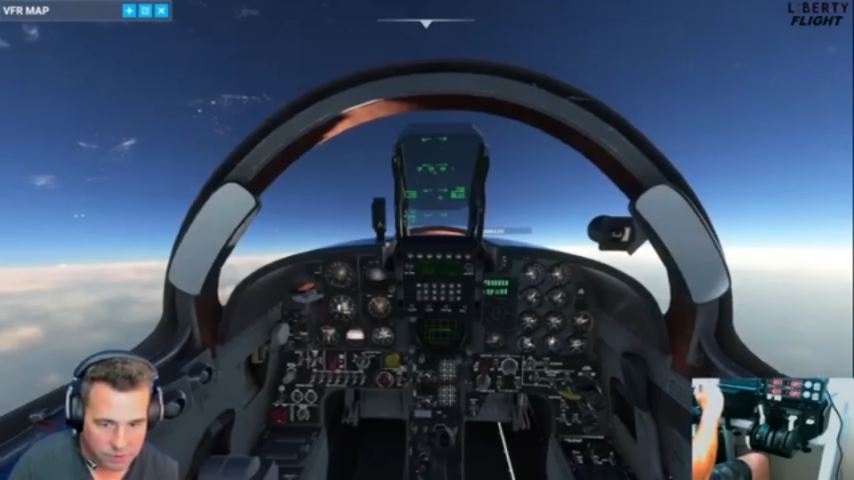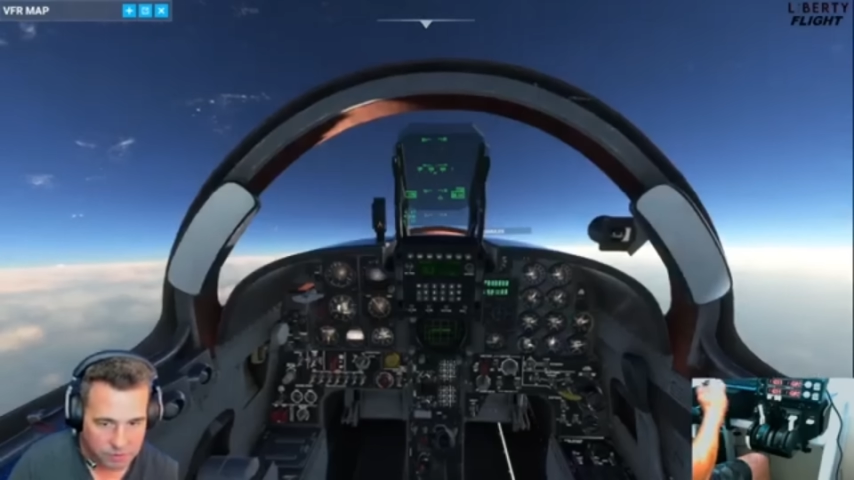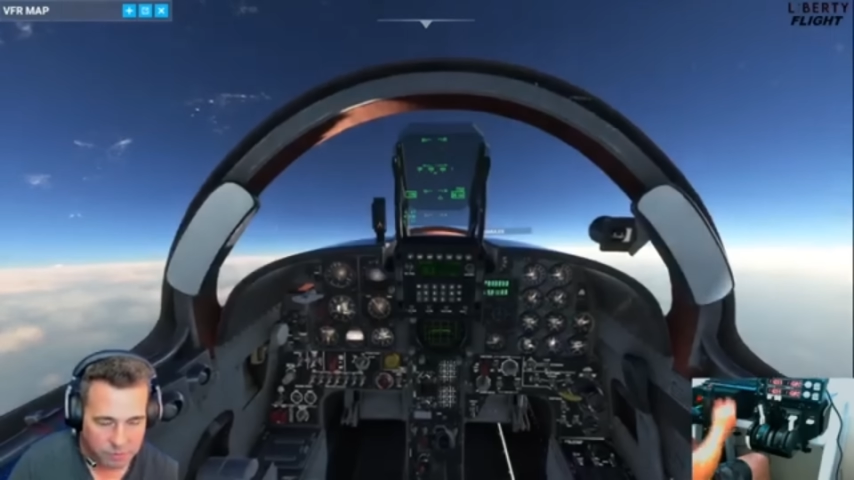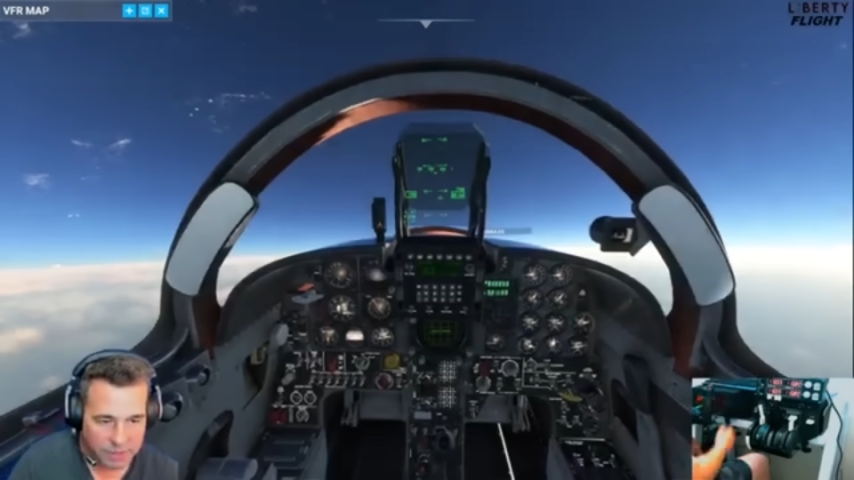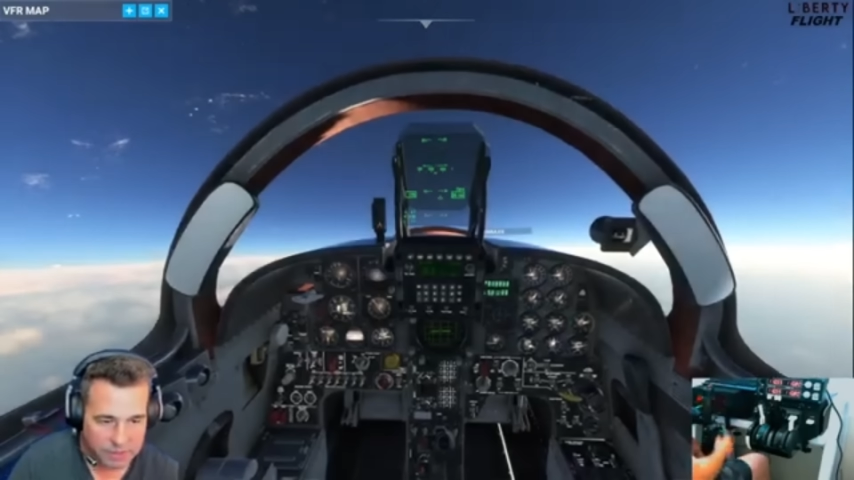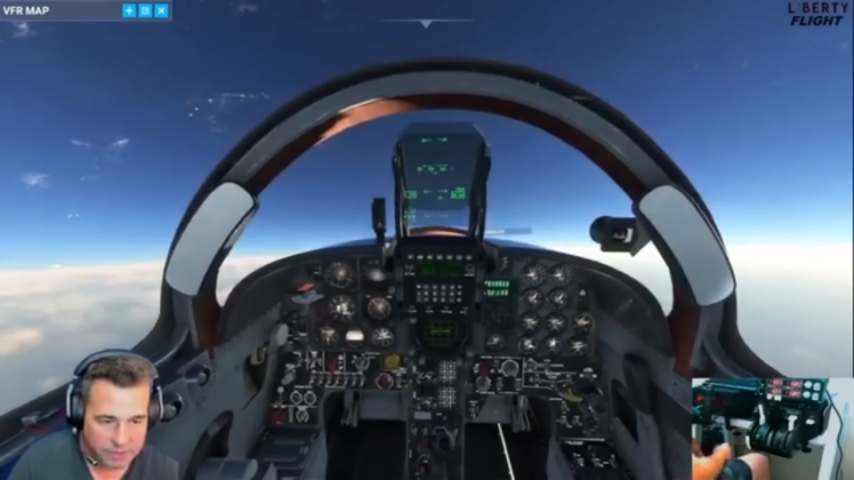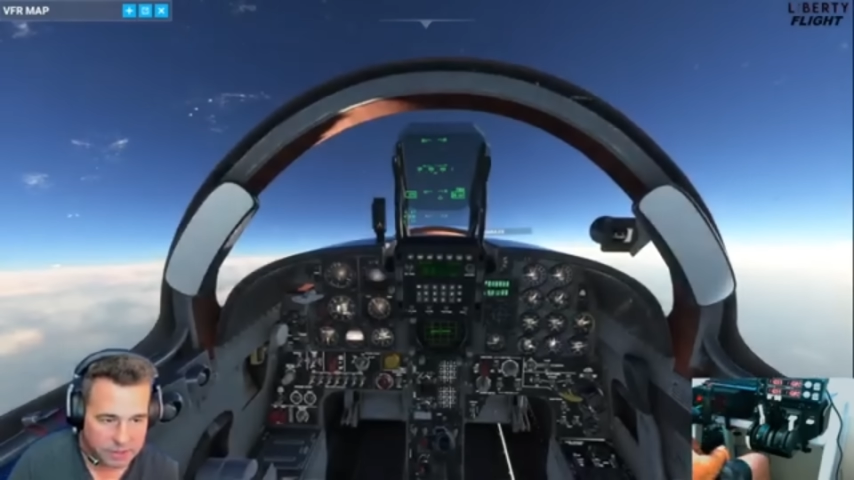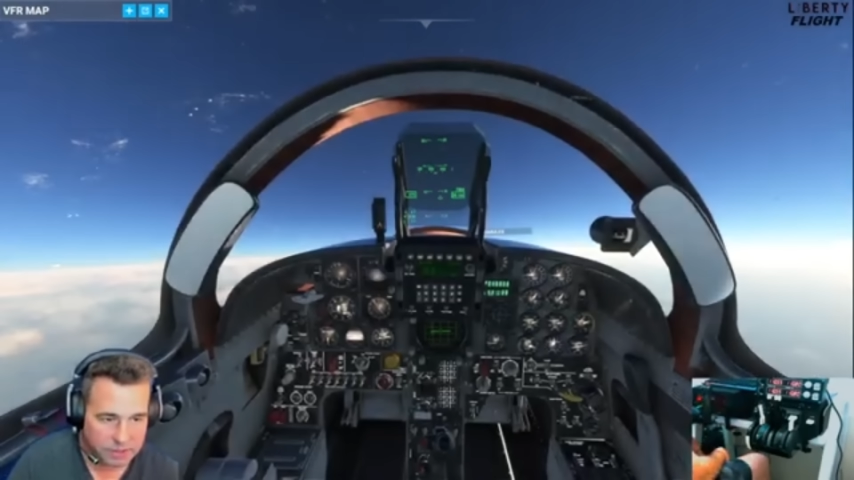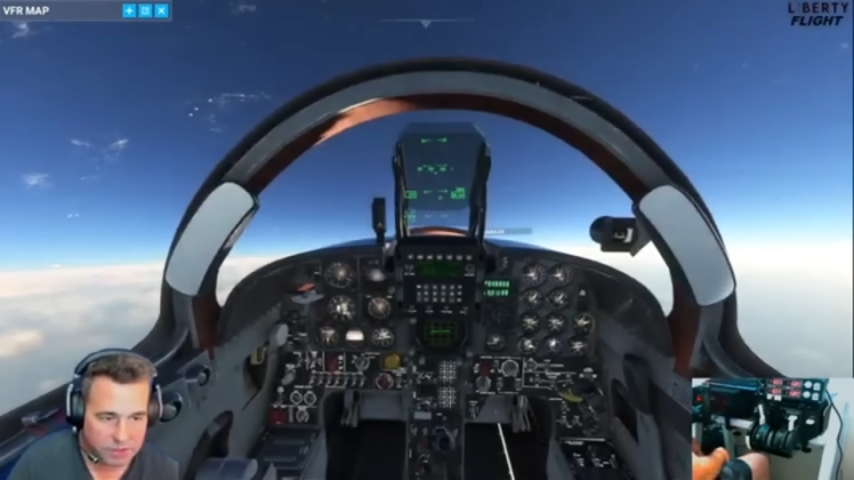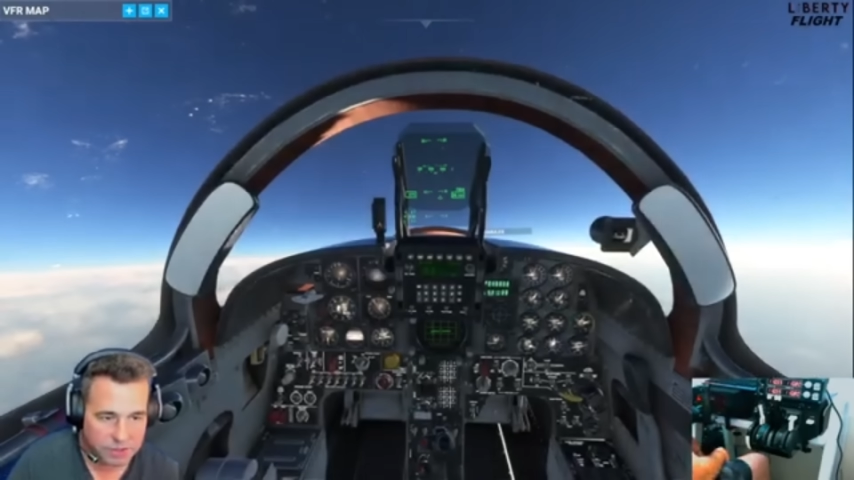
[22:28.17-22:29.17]
Man, this
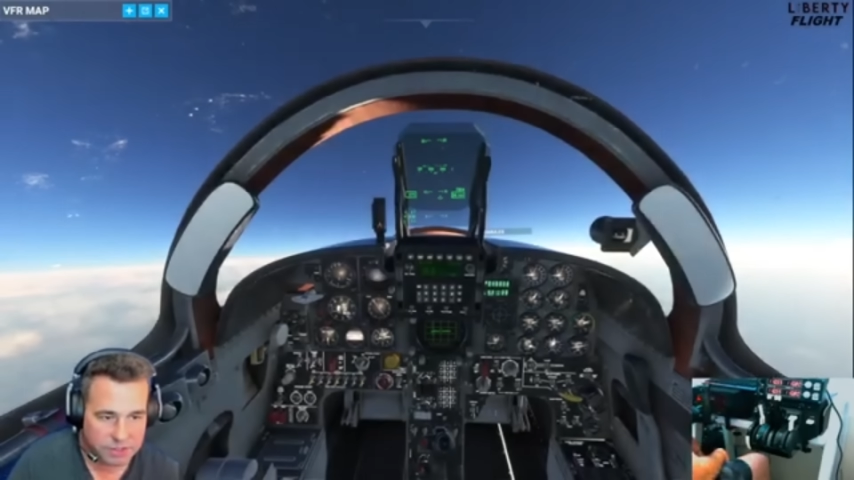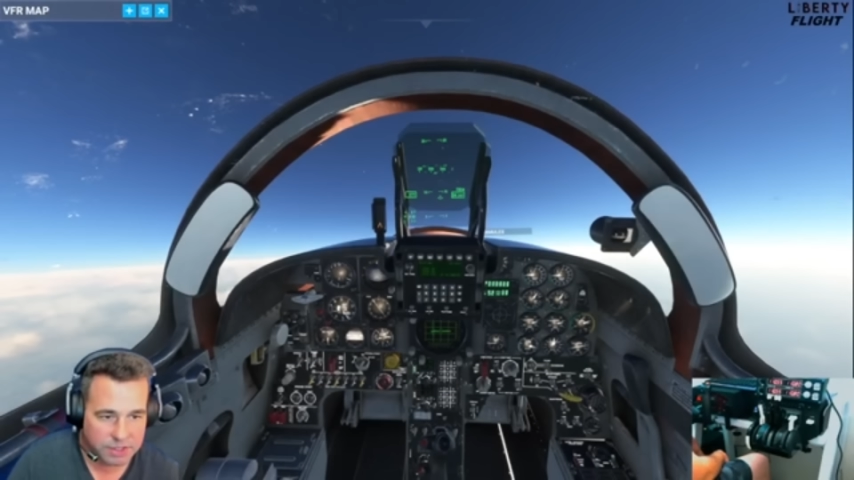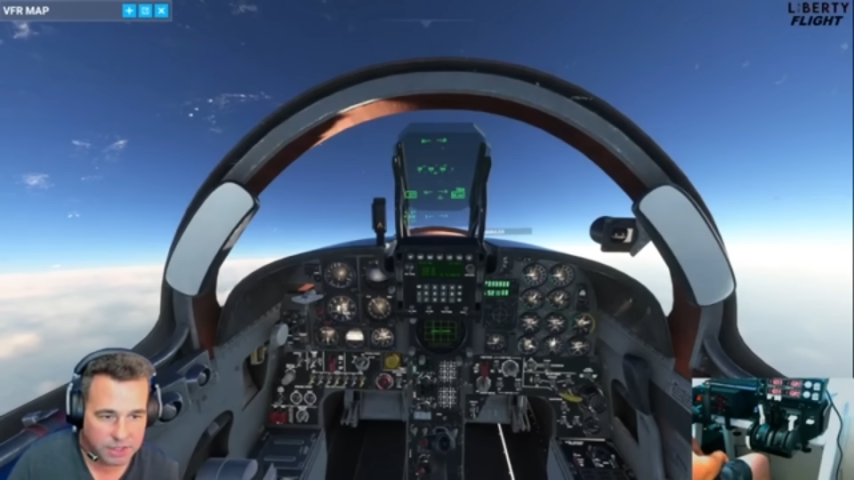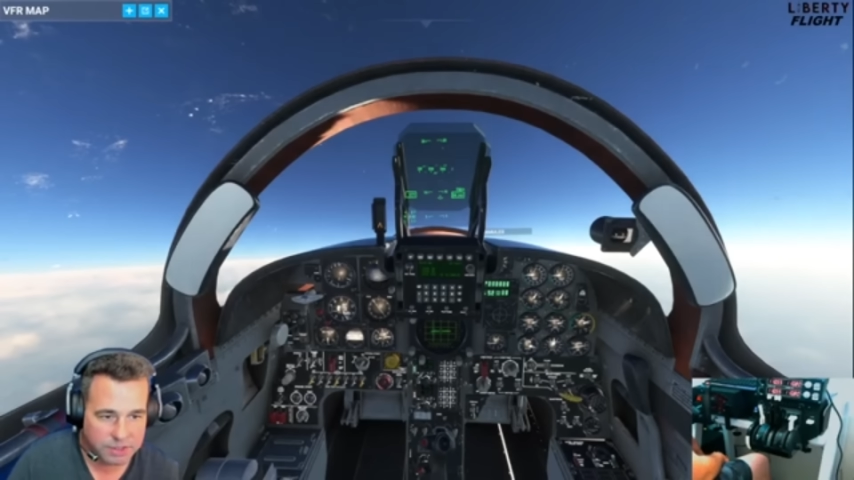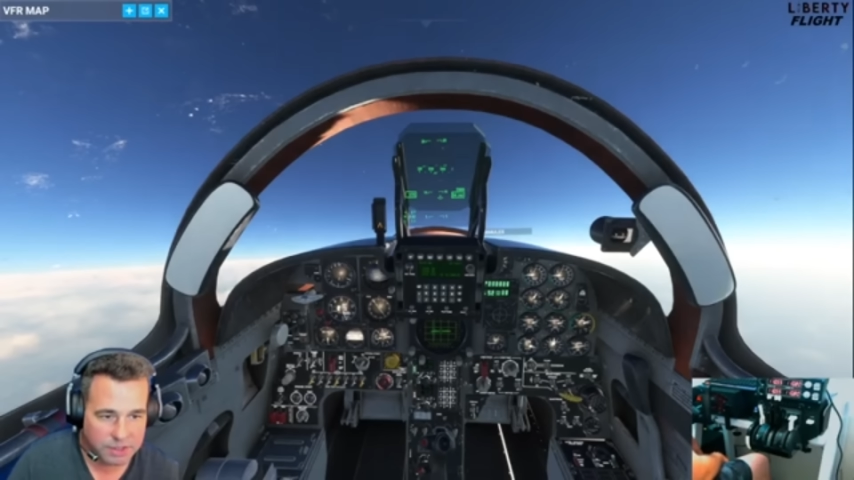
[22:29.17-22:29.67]
thing just does